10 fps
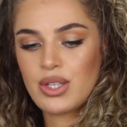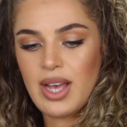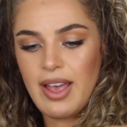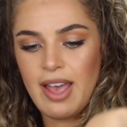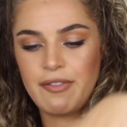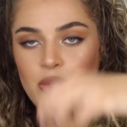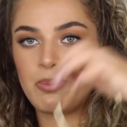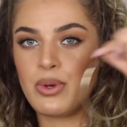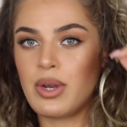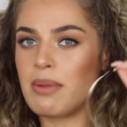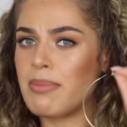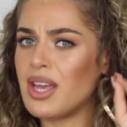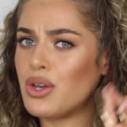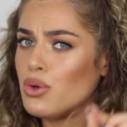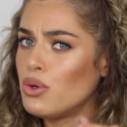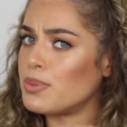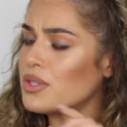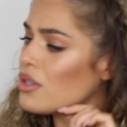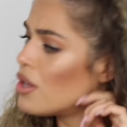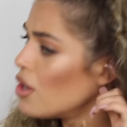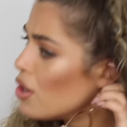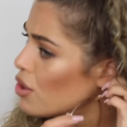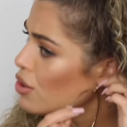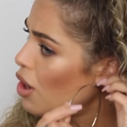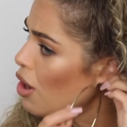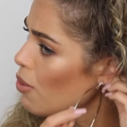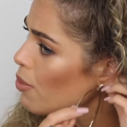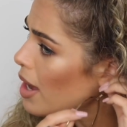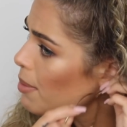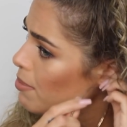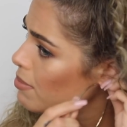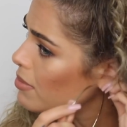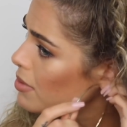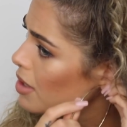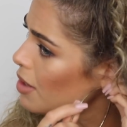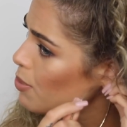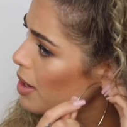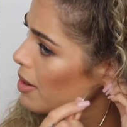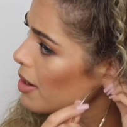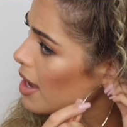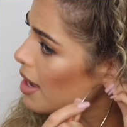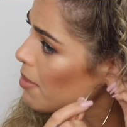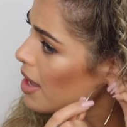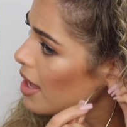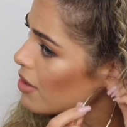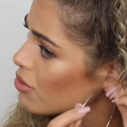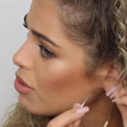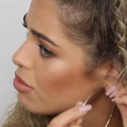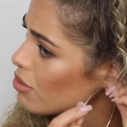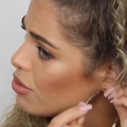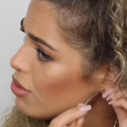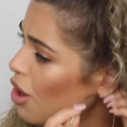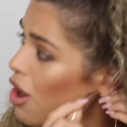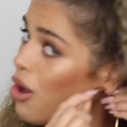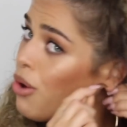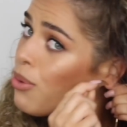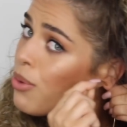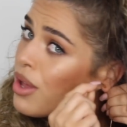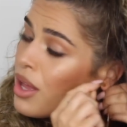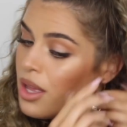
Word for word: I have to put in my hoops. No, I'm not wearing, I'm, don't, no.